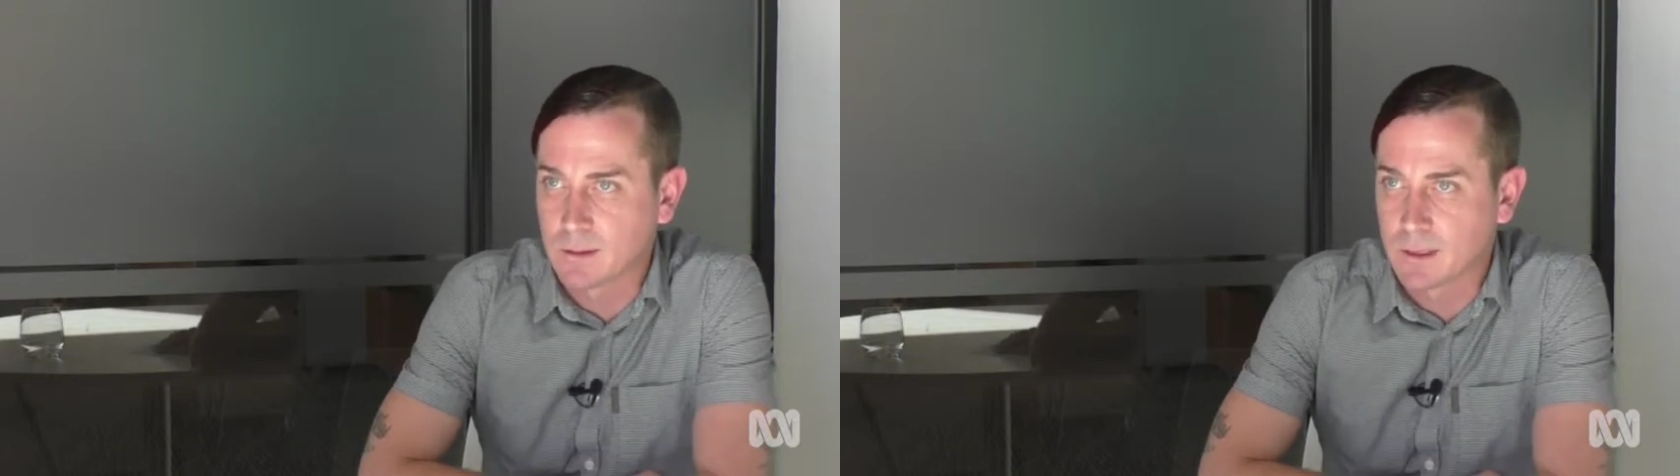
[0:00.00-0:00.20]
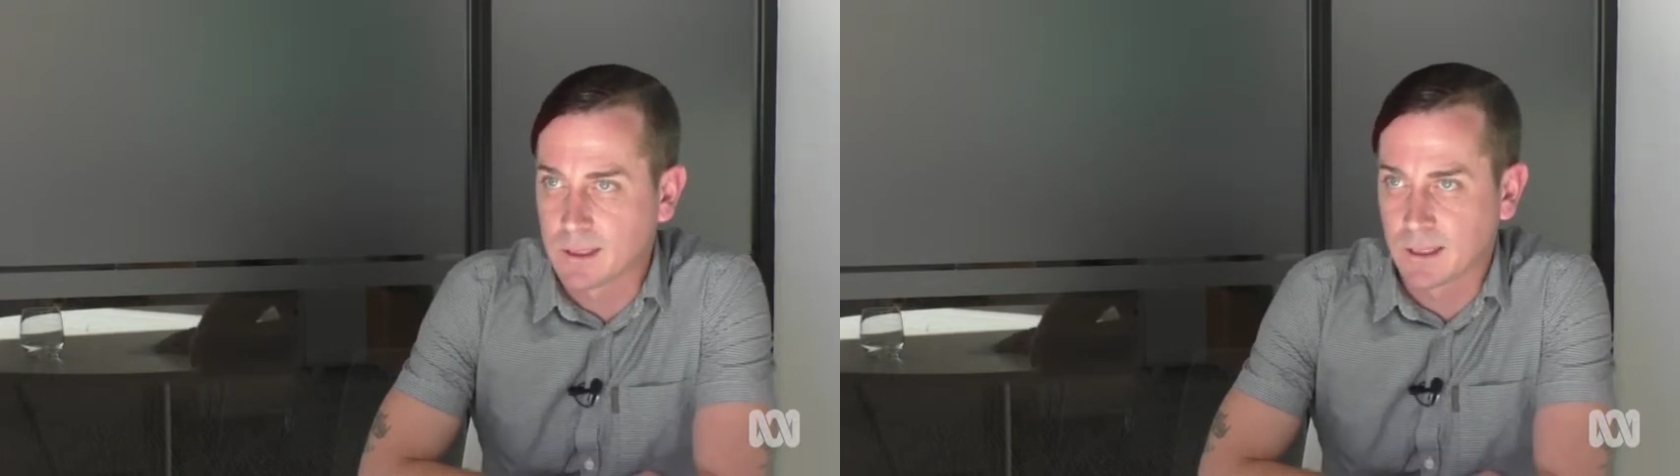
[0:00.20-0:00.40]

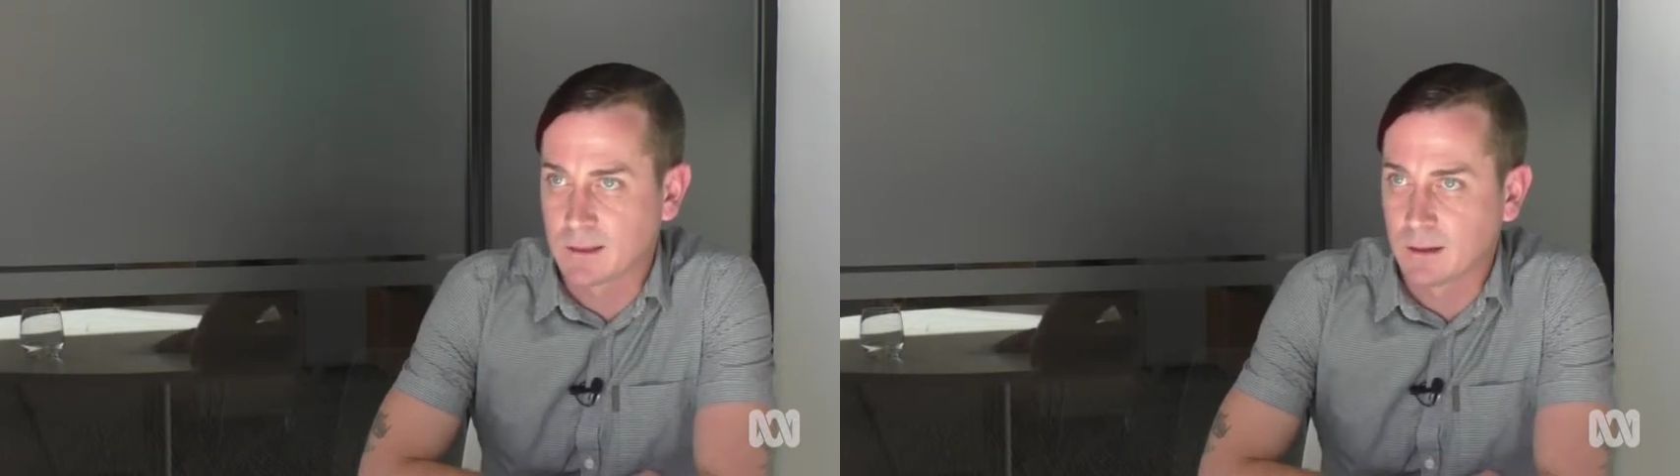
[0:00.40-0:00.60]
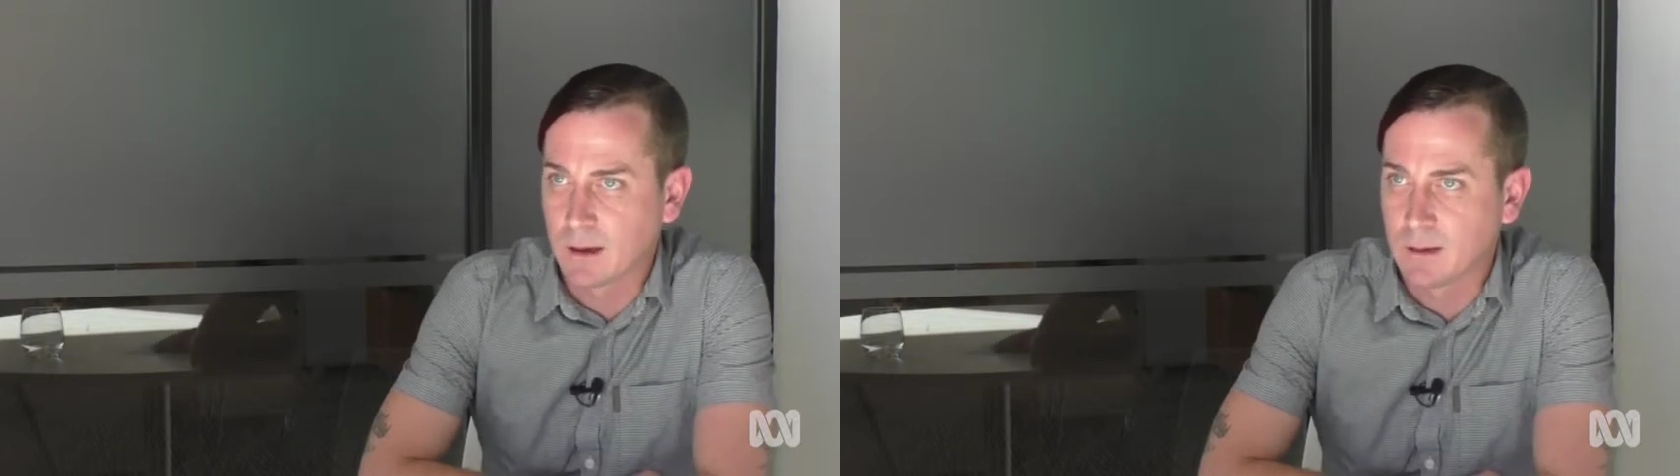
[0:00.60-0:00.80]
assess
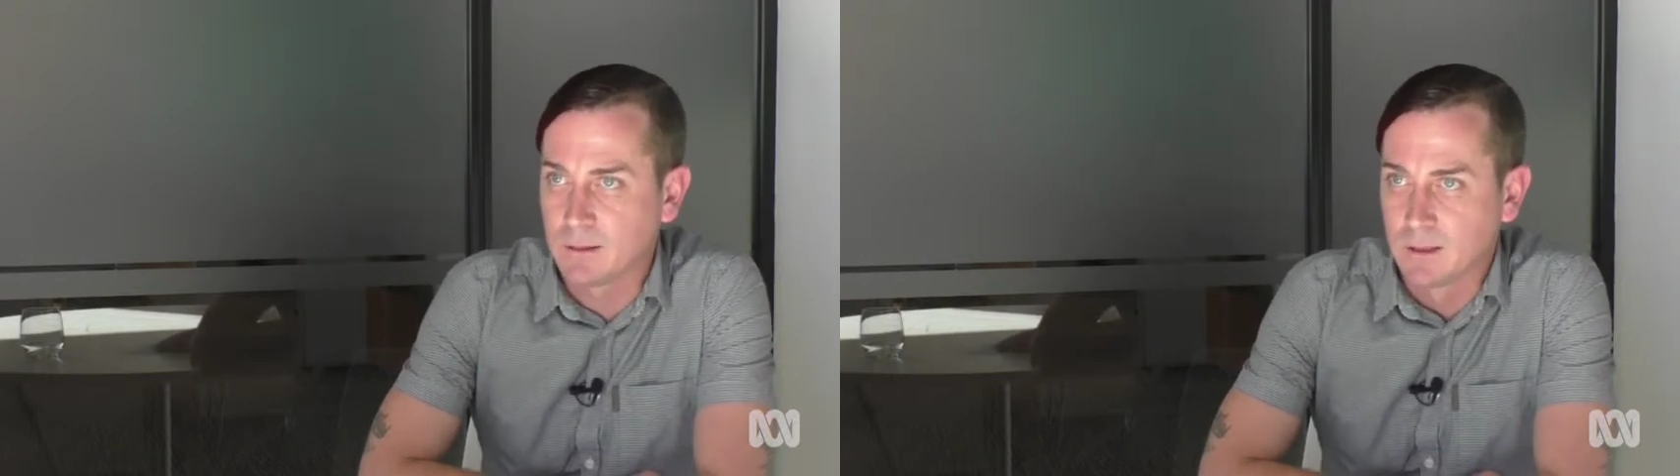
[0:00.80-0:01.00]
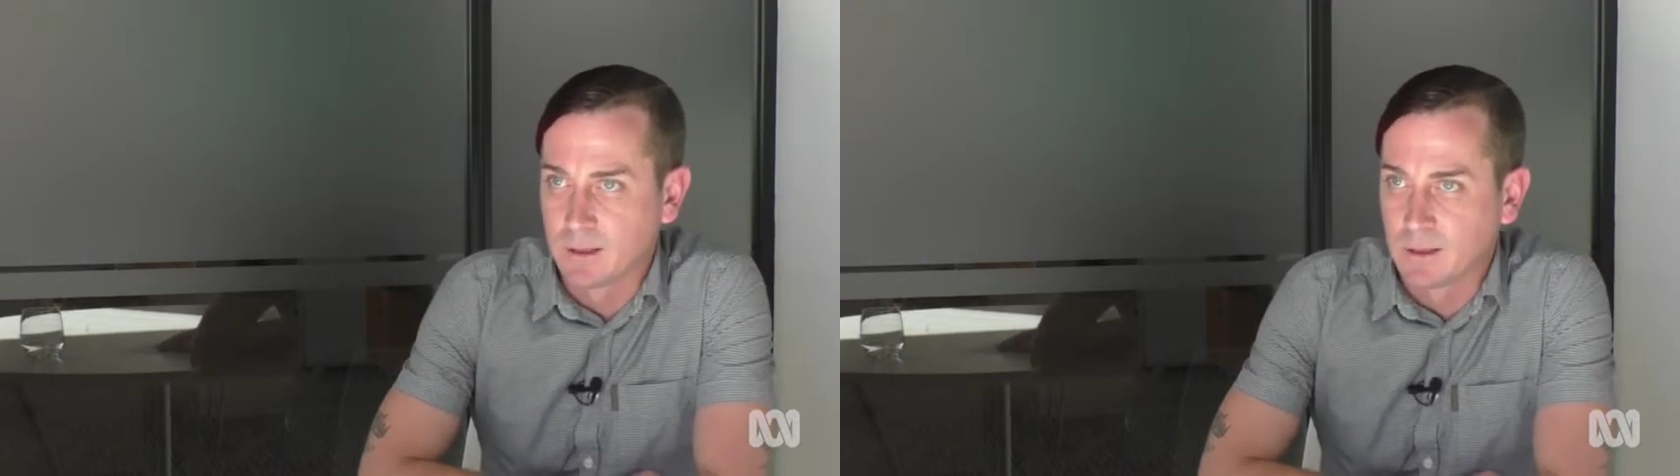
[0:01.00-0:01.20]
their
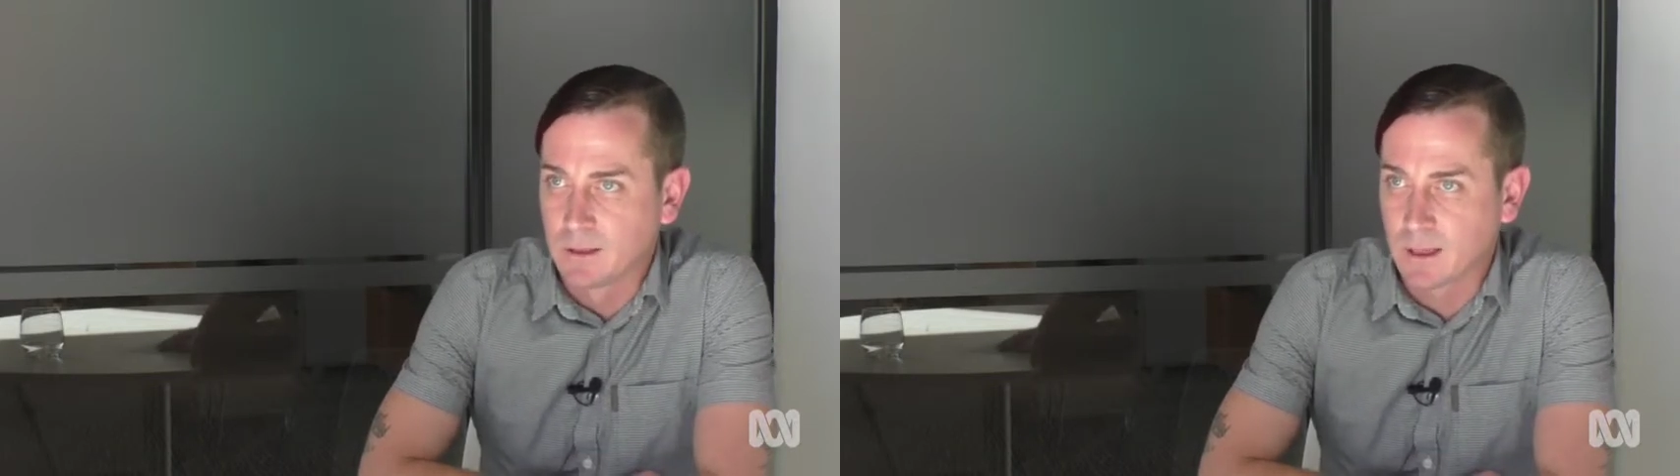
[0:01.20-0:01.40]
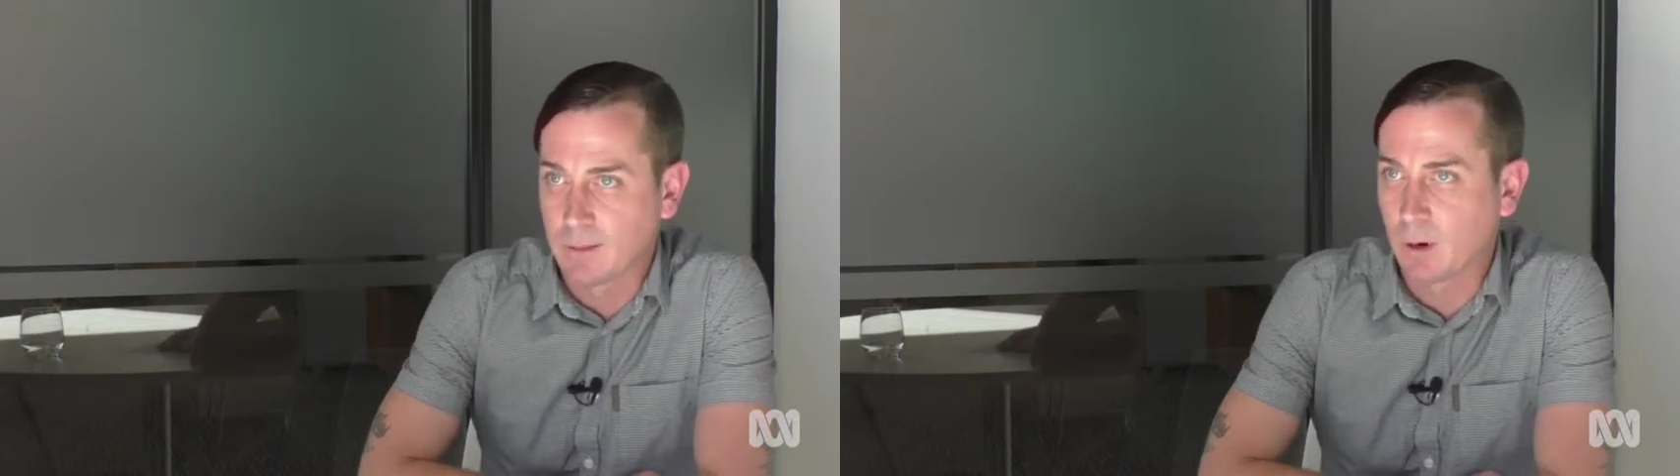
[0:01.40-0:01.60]
own
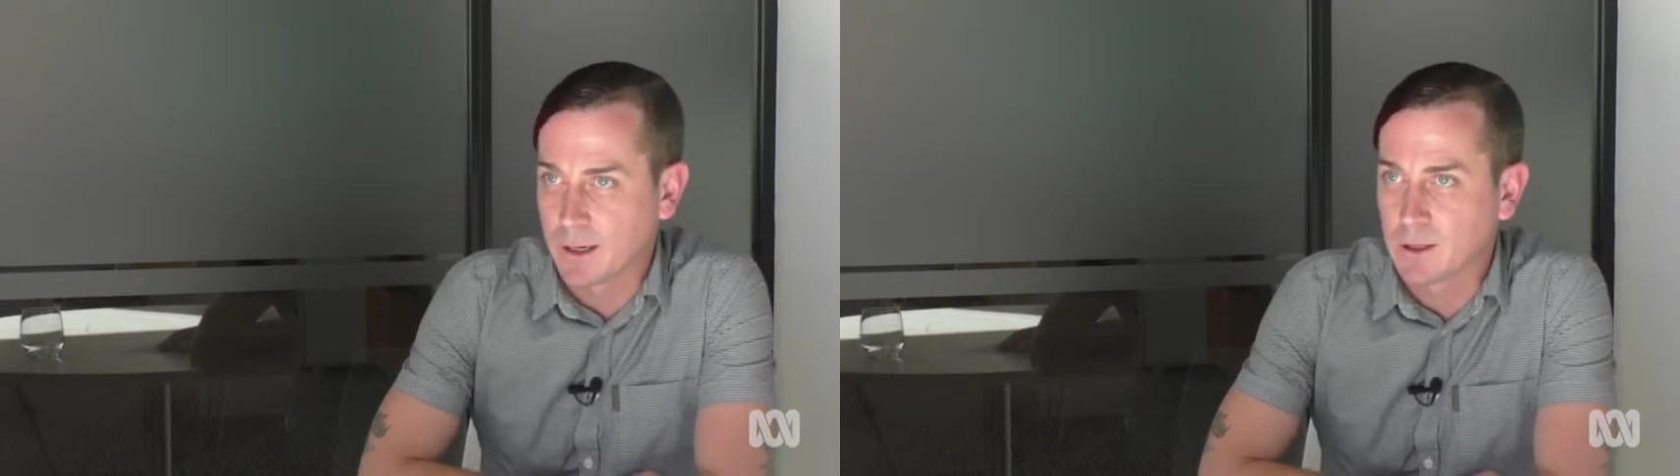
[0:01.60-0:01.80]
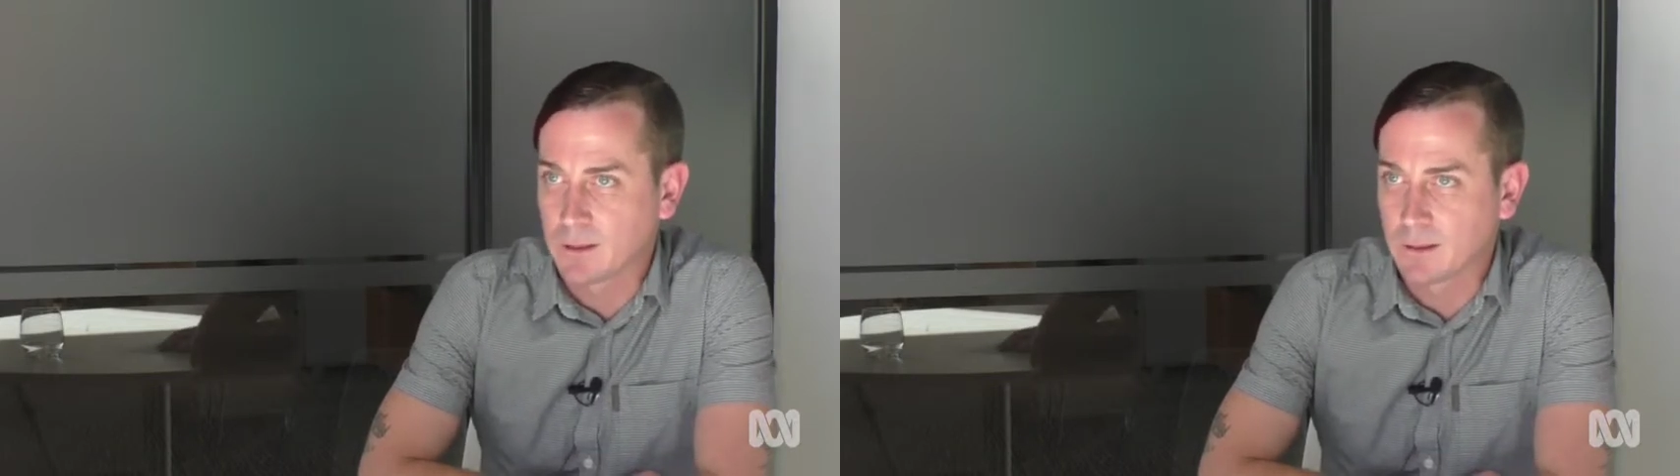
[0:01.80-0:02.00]

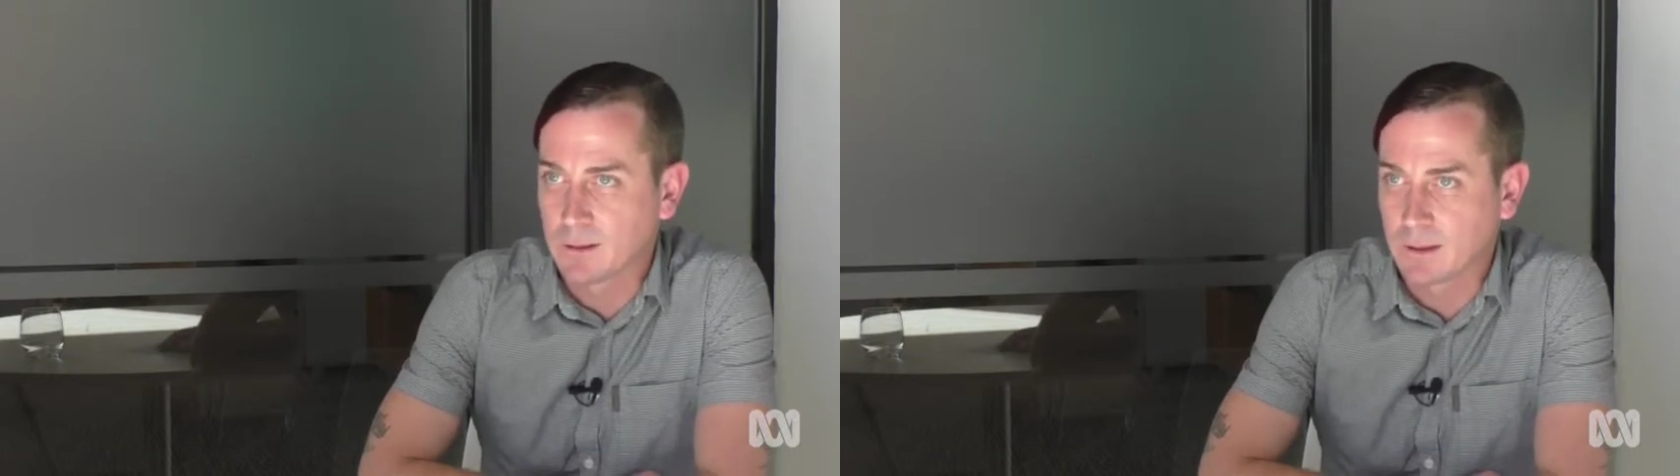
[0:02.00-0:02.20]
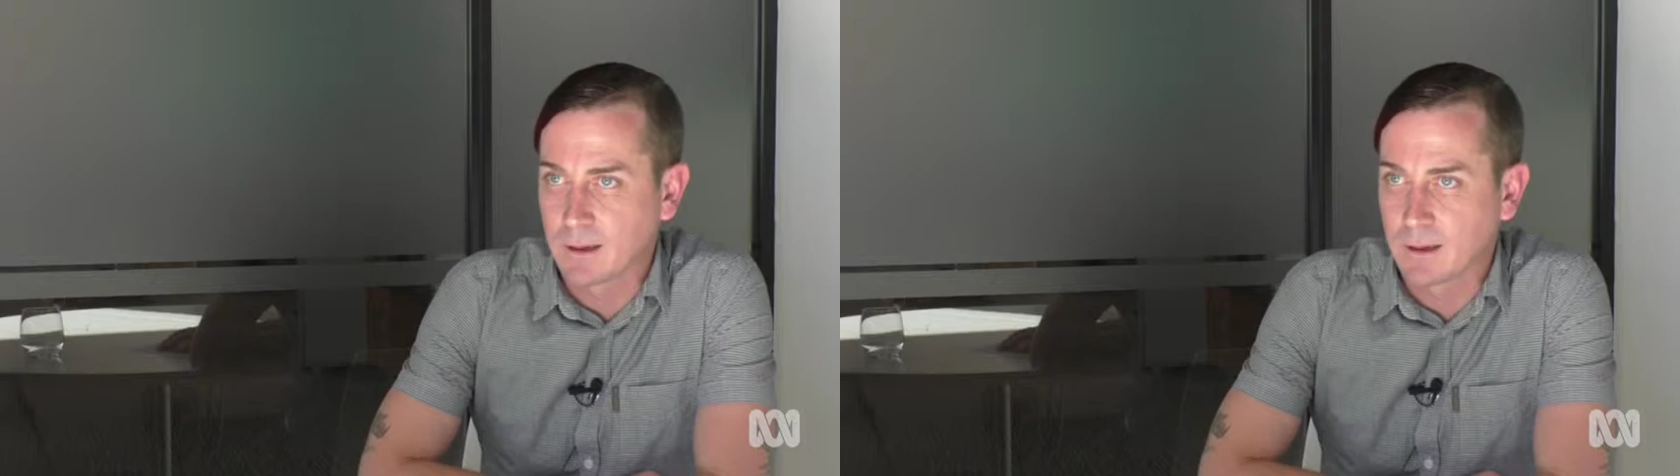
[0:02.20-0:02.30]
collaboration